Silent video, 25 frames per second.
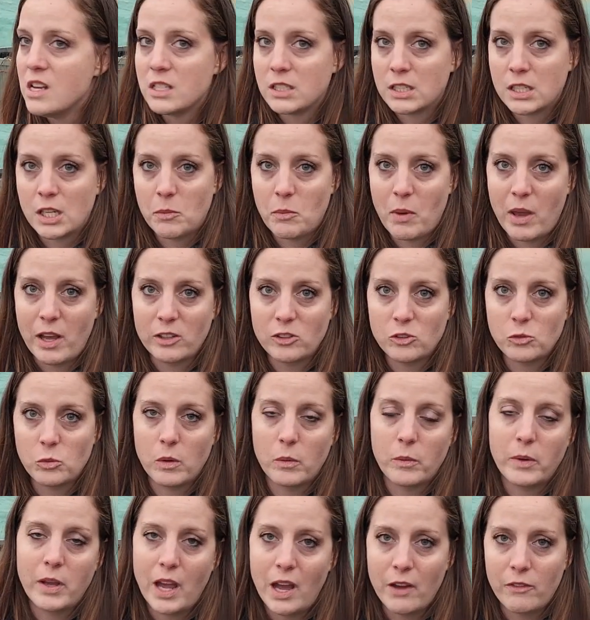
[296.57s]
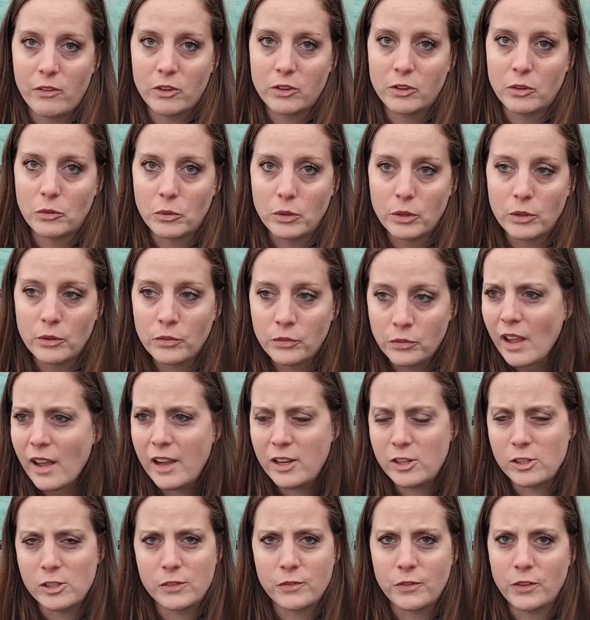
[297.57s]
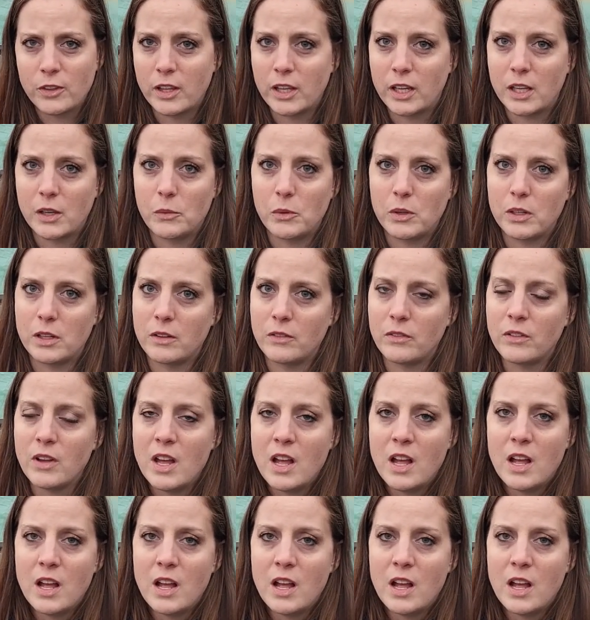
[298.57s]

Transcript: to match what we have on the roof. I just feel like it would have